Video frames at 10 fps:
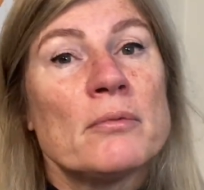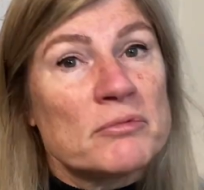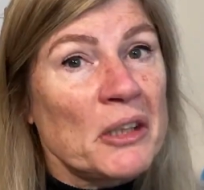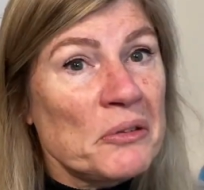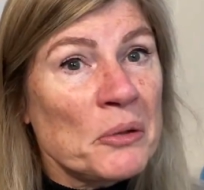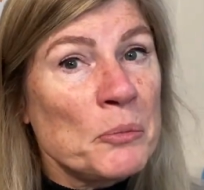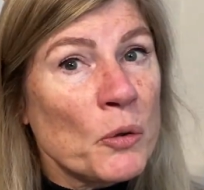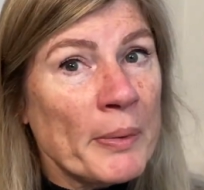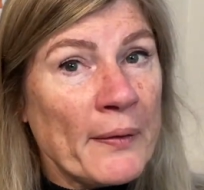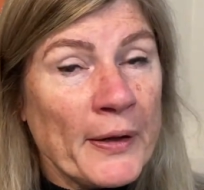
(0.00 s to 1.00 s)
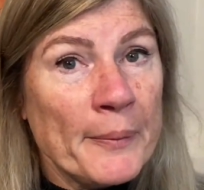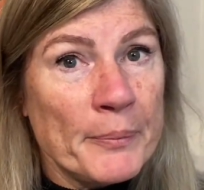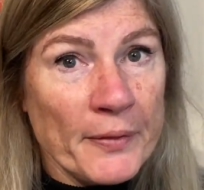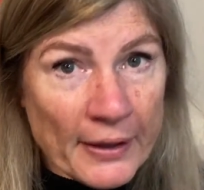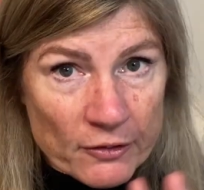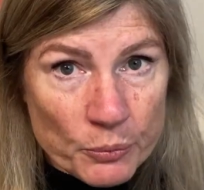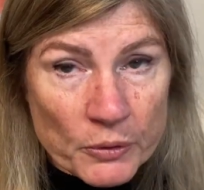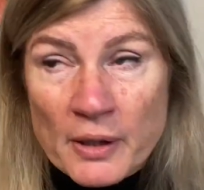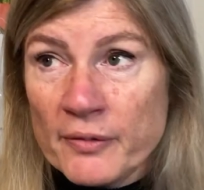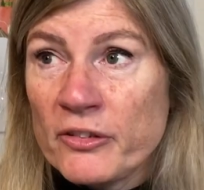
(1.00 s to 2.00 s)
Don't know more about that, but that's
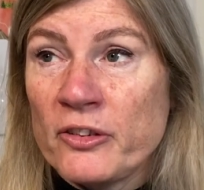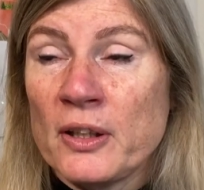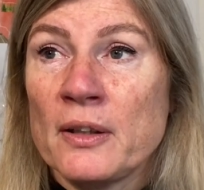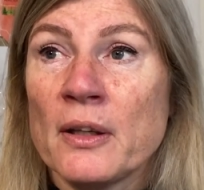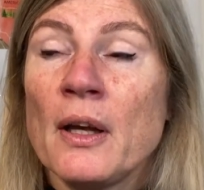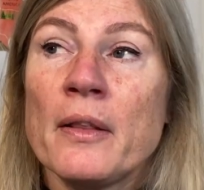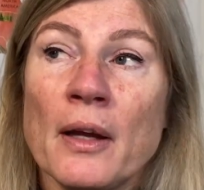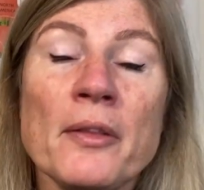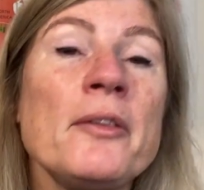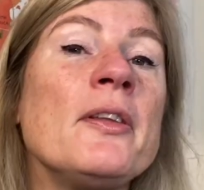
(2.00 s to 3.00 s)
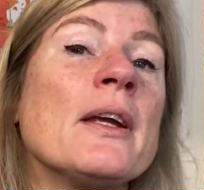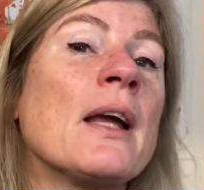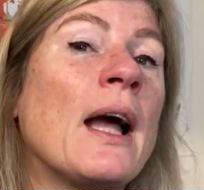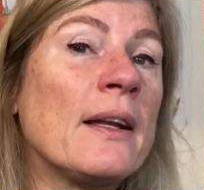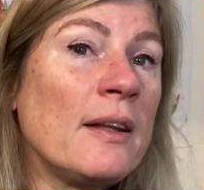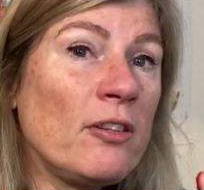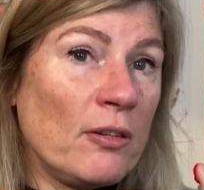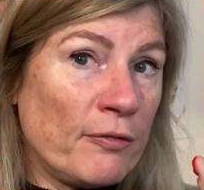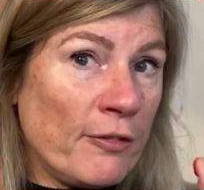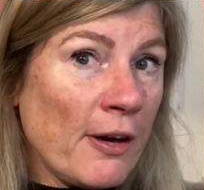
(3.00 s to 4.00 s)
what I've seen. The other thing, and this
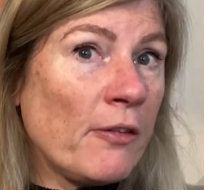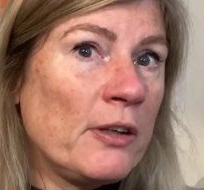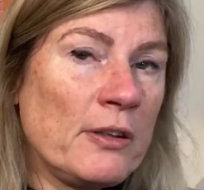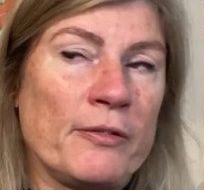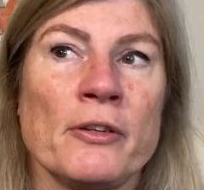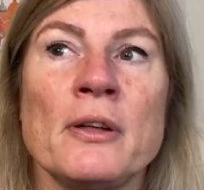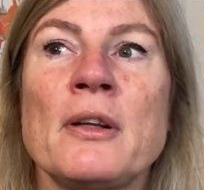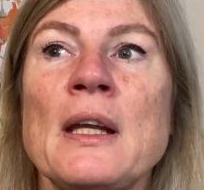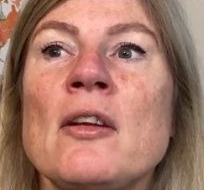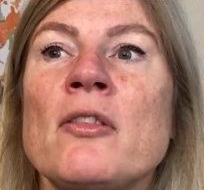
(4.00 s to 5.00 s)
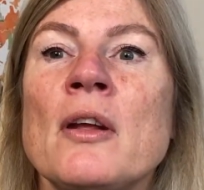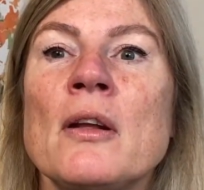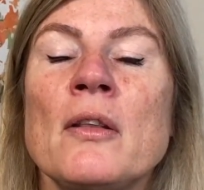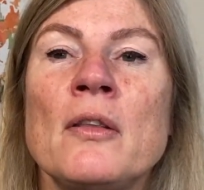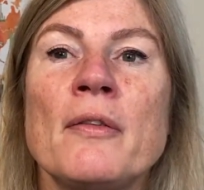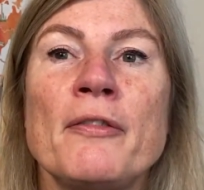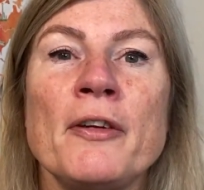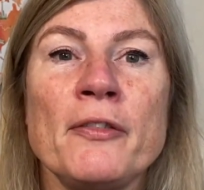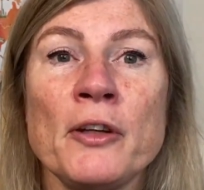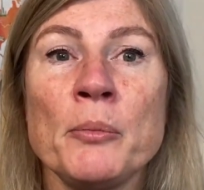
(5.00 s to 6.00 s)
is very different, is that the
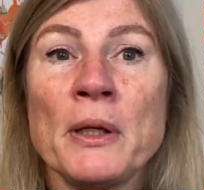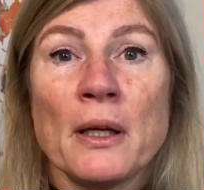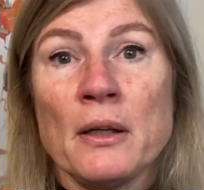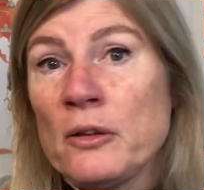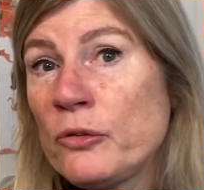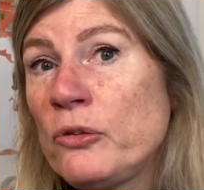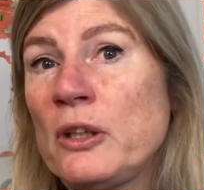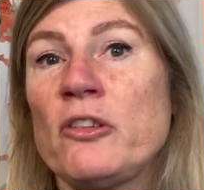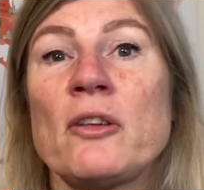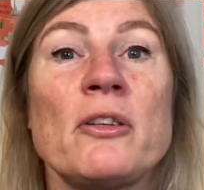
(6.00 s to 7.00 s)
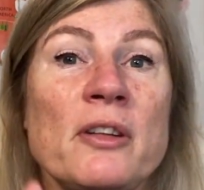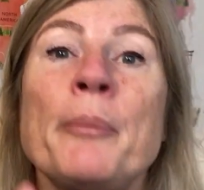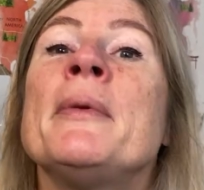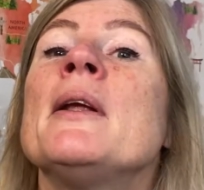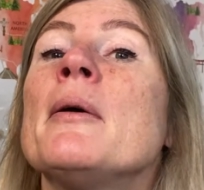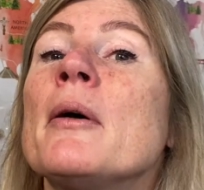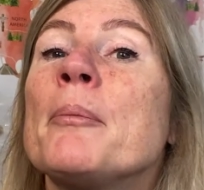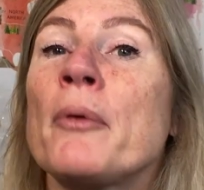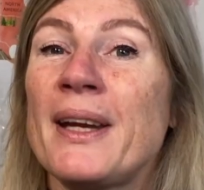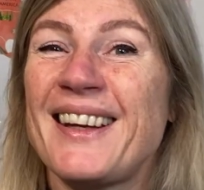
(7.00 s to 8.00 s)
50-minute class you teach has a 10-minute
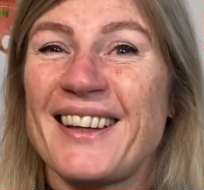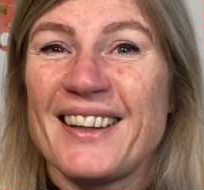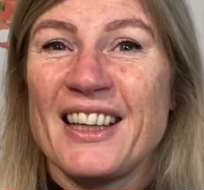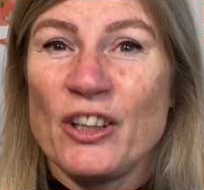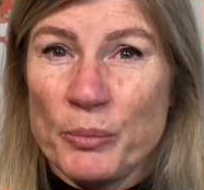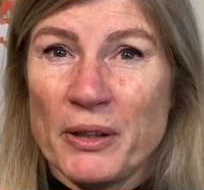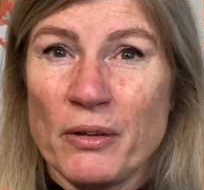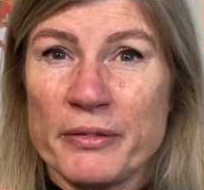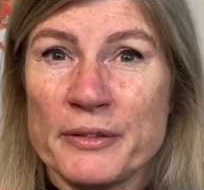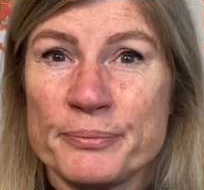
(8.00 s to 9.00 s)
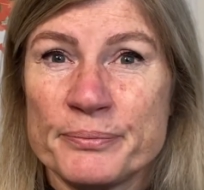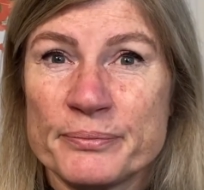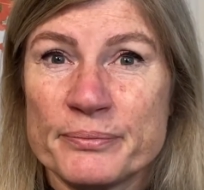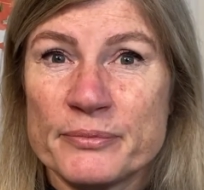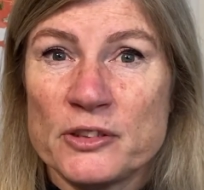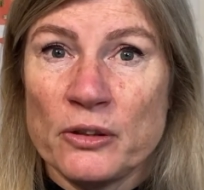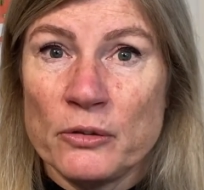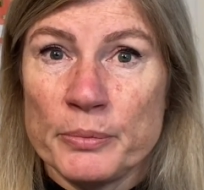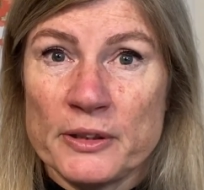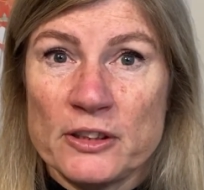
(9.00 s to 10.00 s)
break in the middle of it. So
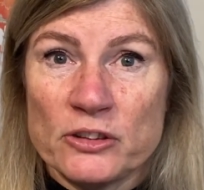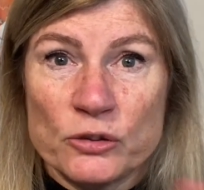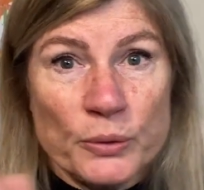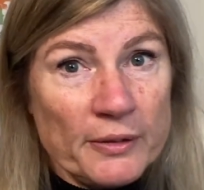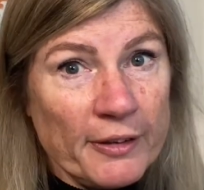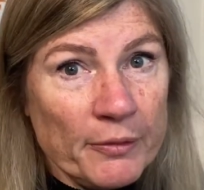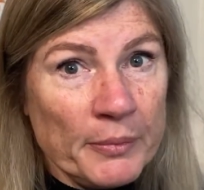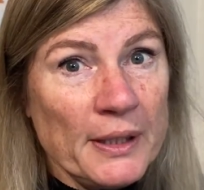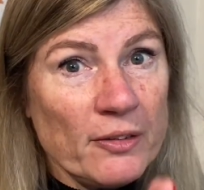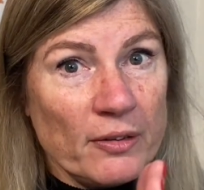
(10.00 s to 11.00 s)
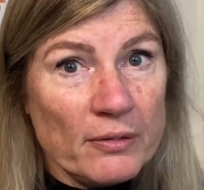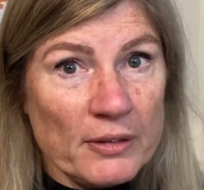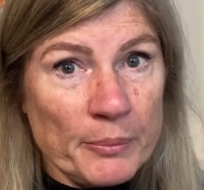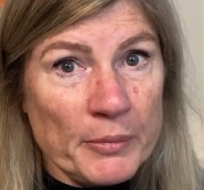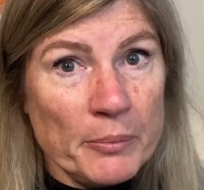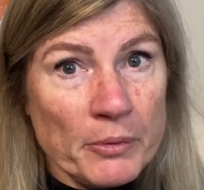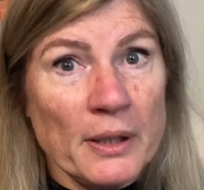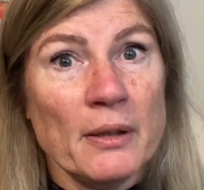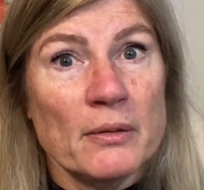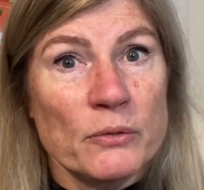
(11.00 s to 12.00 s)
you'll be teaching 25 minutes, 10-minute
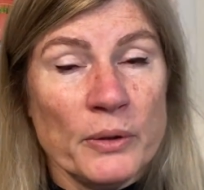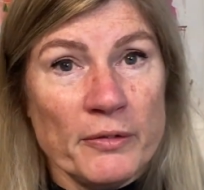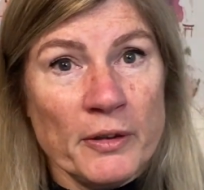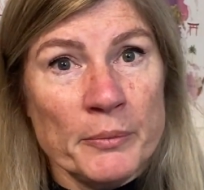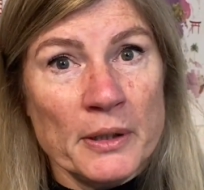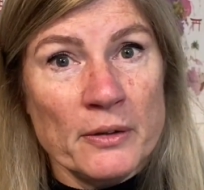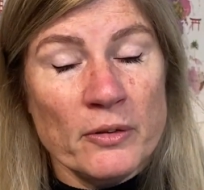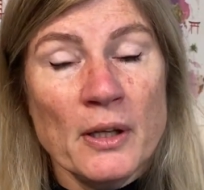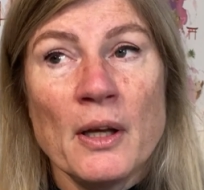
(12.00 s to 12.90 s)
break, 25 minutes.